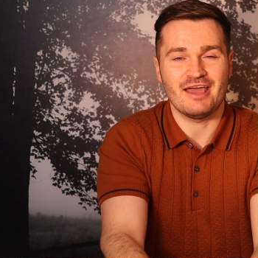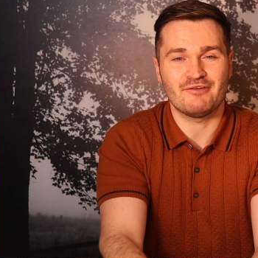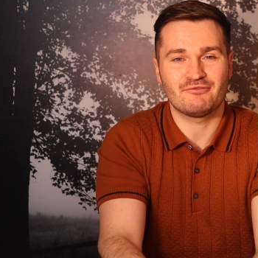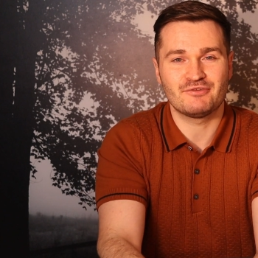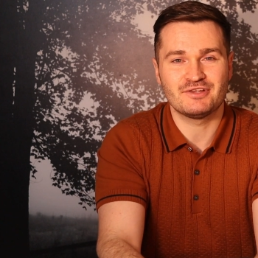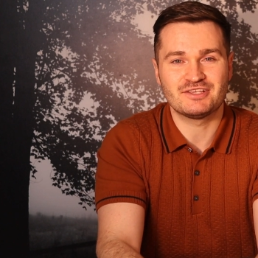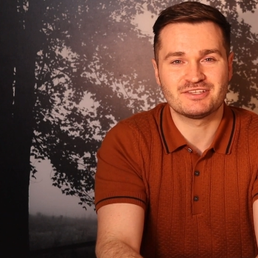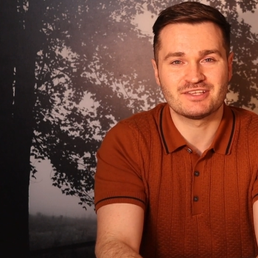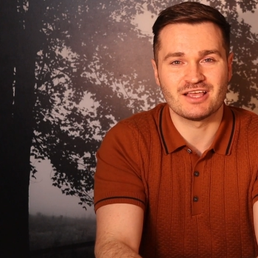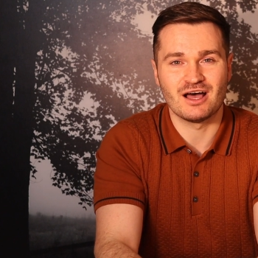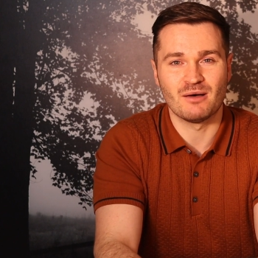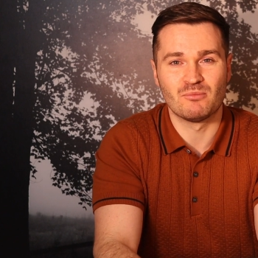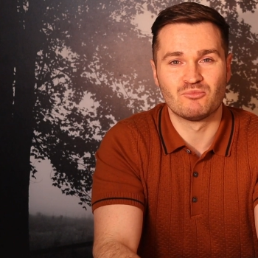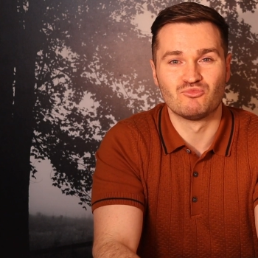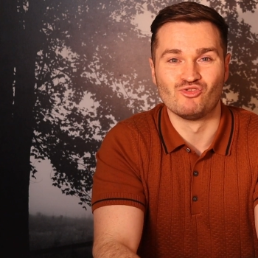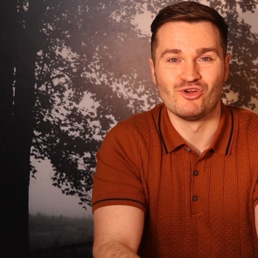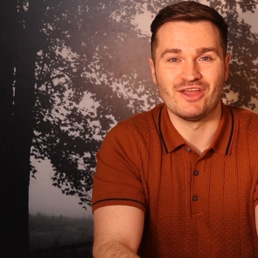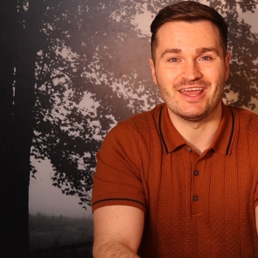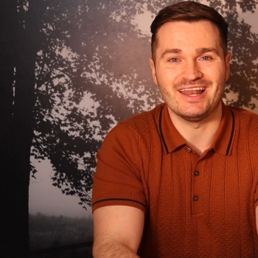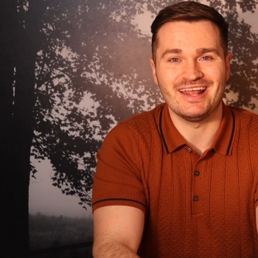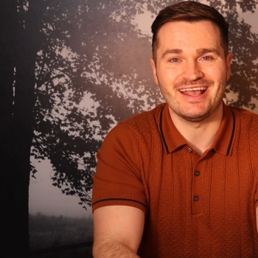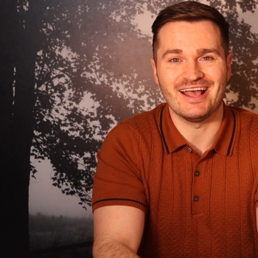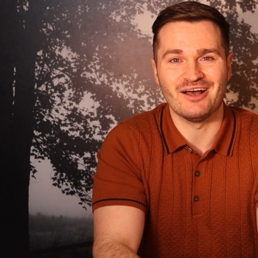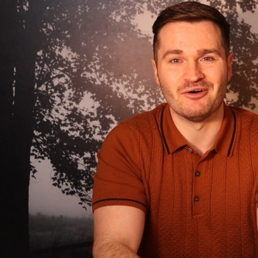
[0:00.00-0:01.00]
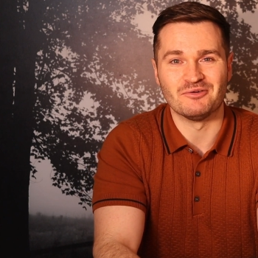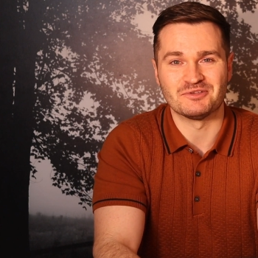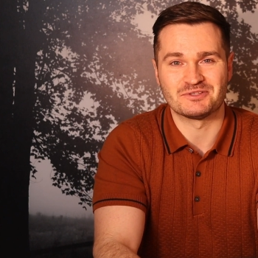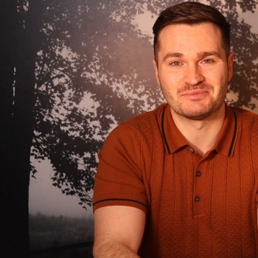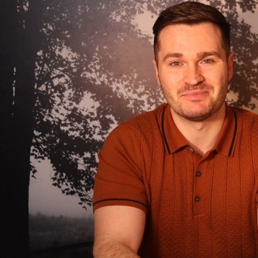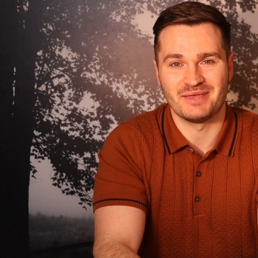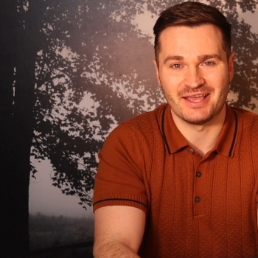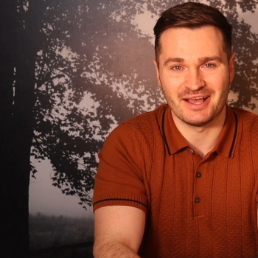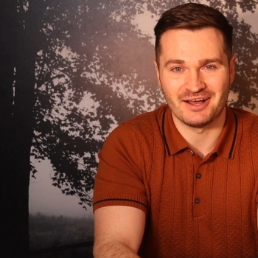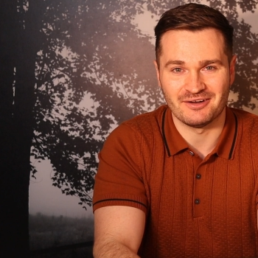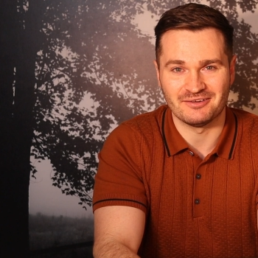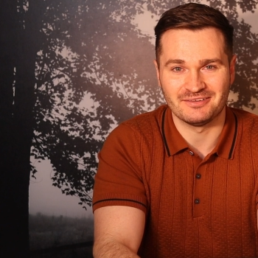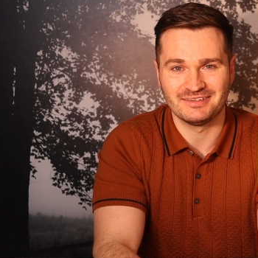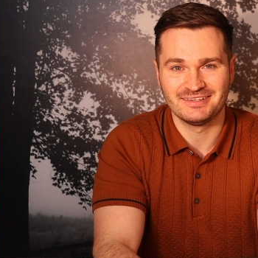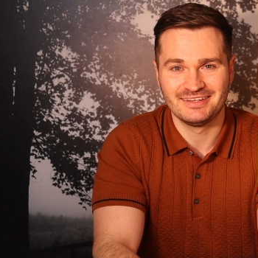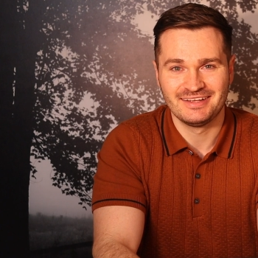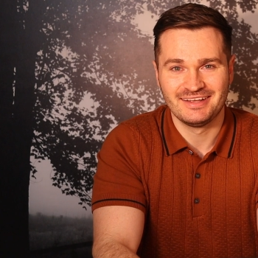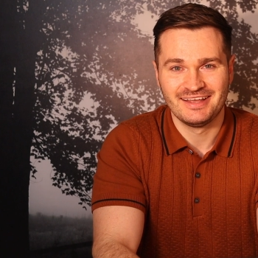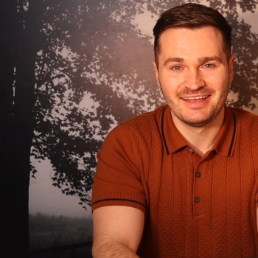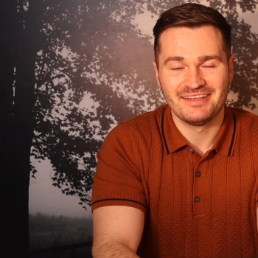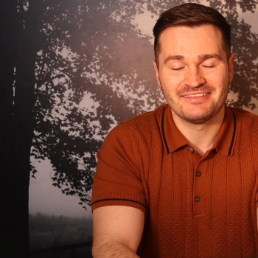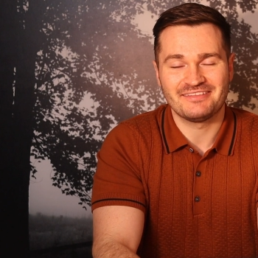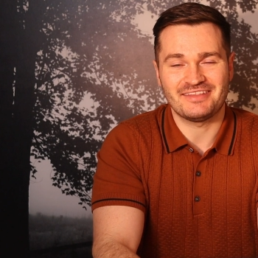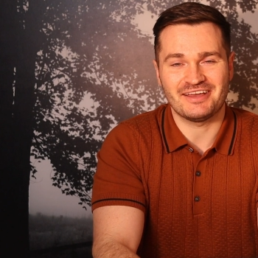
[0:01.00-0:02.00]
Every sub really helps me out.
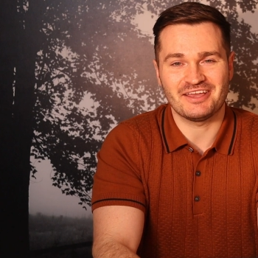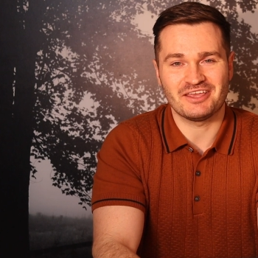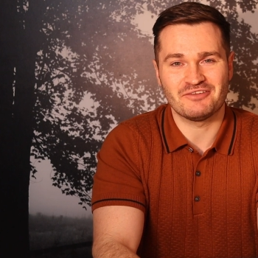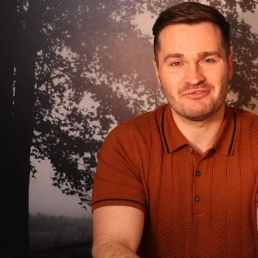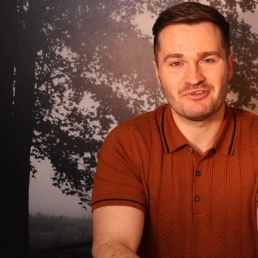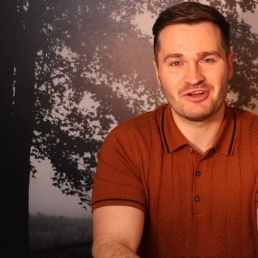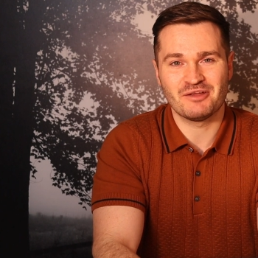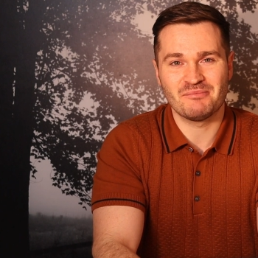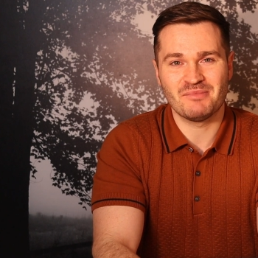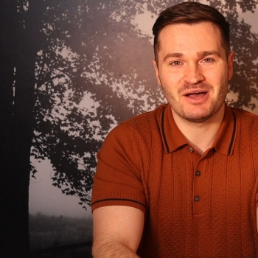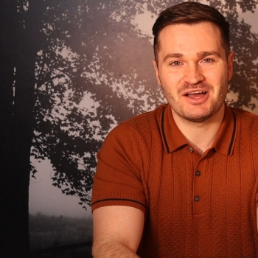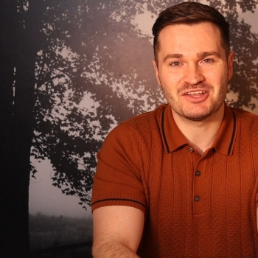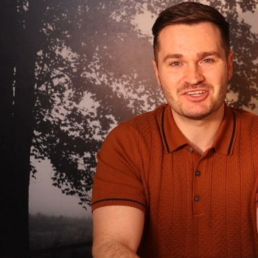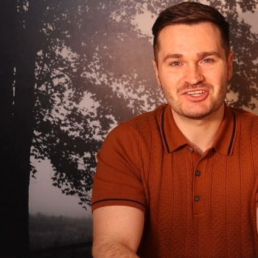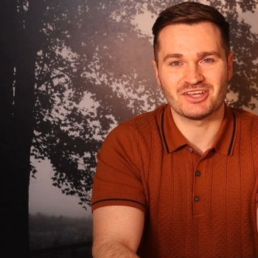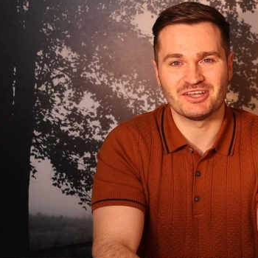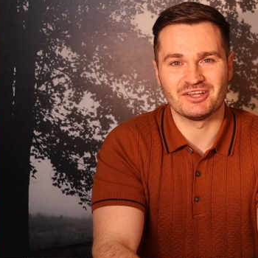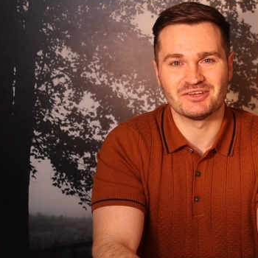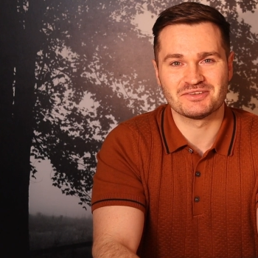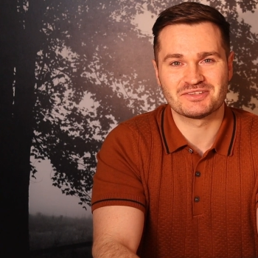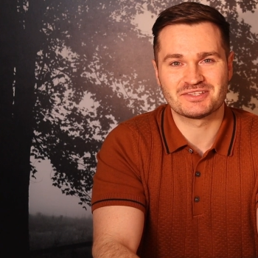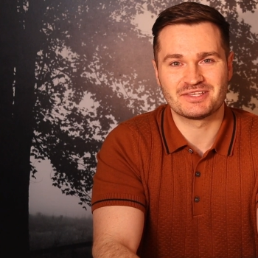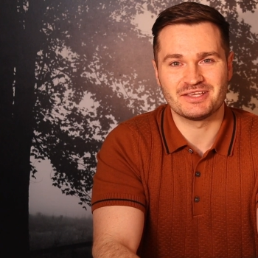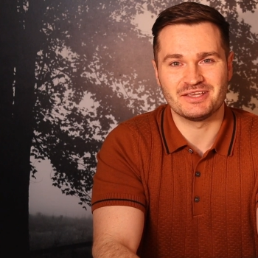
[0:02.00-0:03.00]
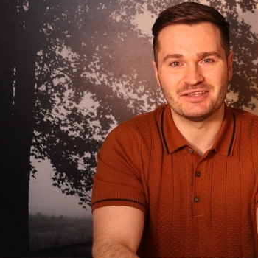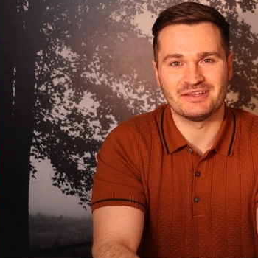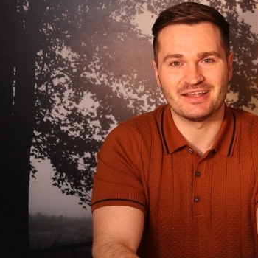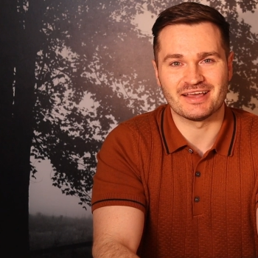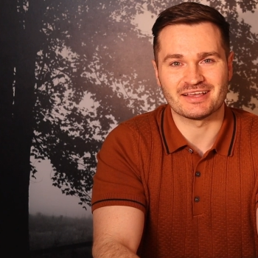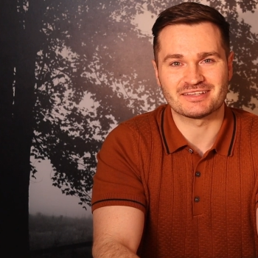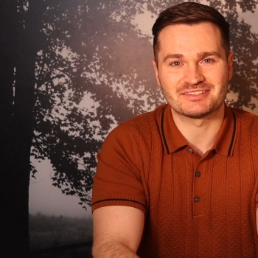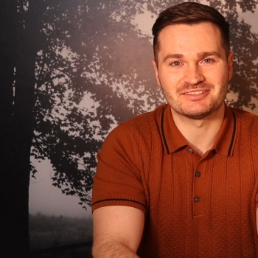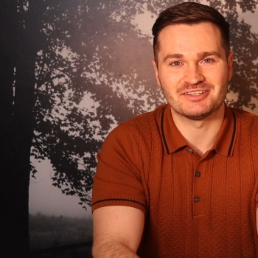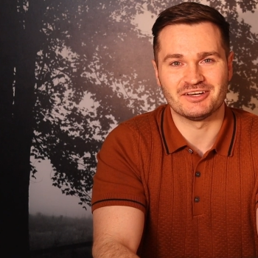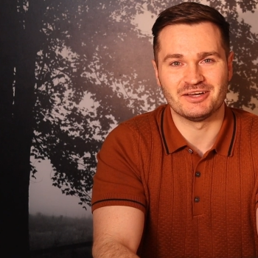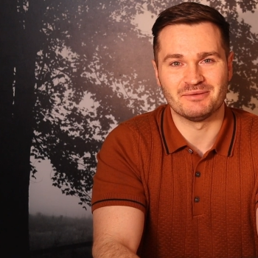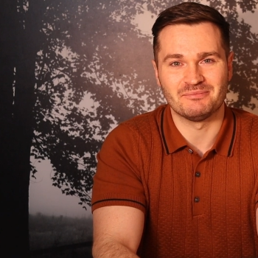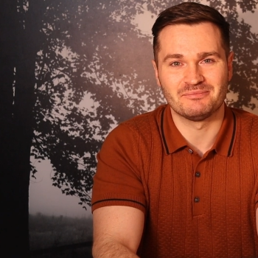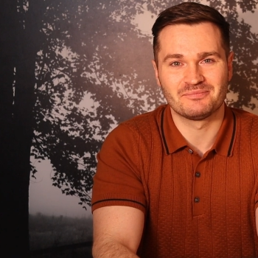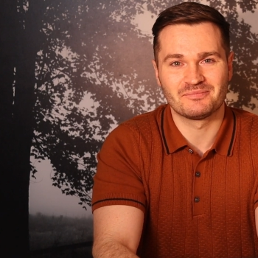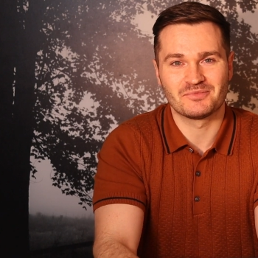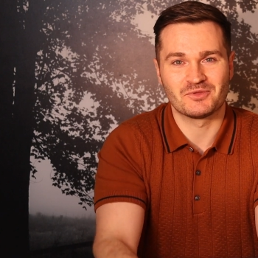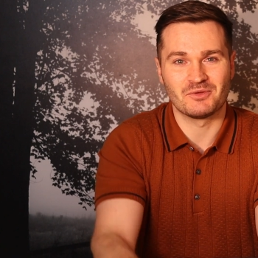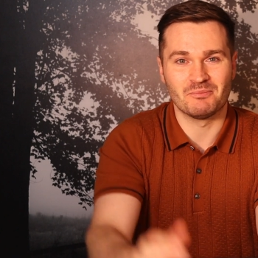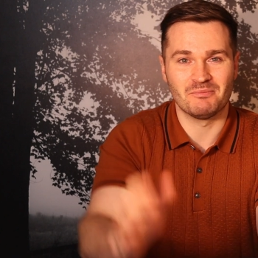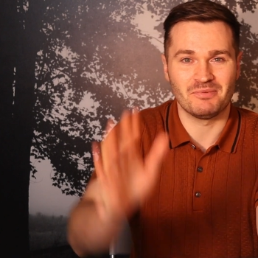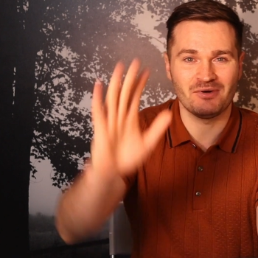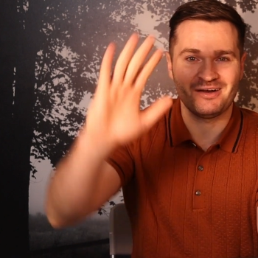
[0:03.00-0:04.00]
Thank you very much, and I'll see you next time.
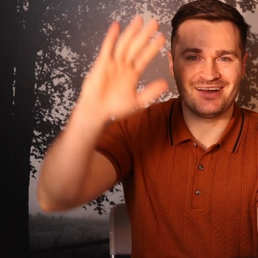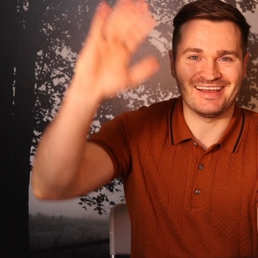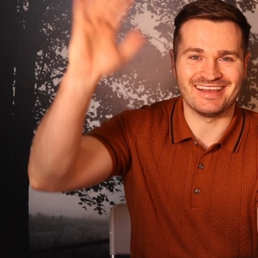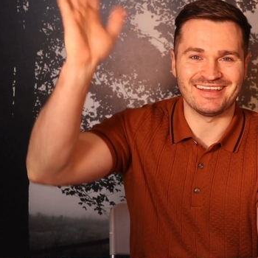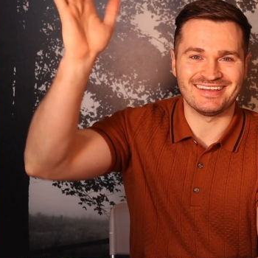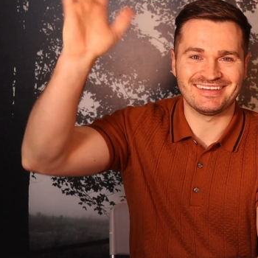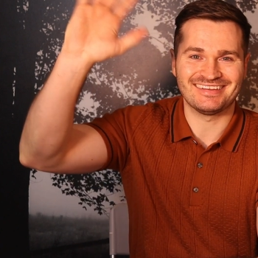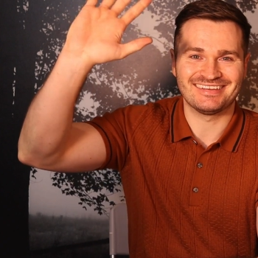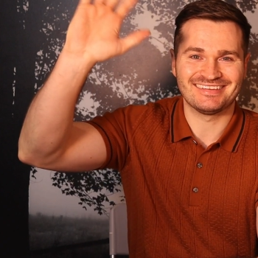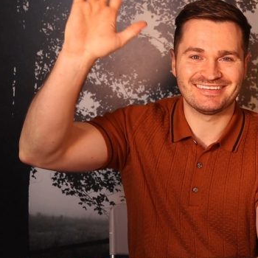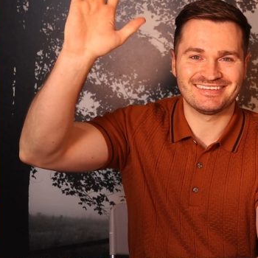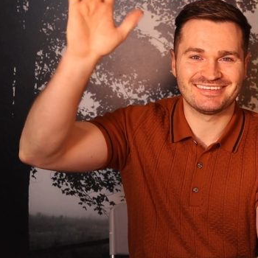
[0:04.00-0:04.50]
Goodbye.